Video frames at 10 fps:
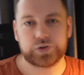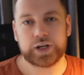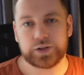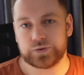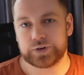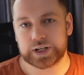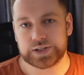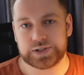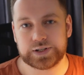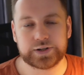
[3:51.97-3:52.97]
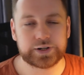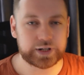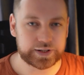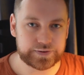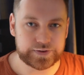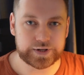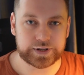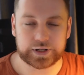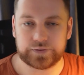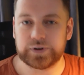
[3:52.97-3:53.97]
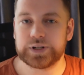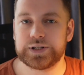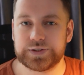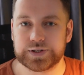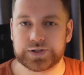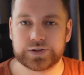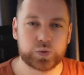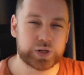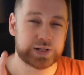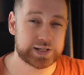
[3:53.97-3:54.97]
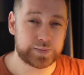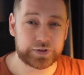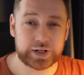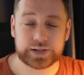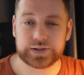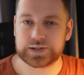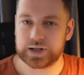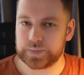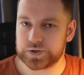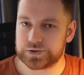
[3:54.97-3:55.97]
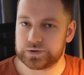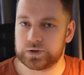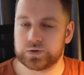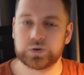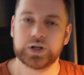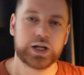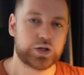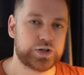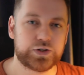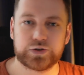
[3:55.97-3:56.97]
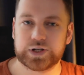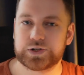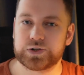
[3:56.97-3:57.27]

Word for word: So I had to reconsider and think if I need this. When something like this happens to you, you need to ask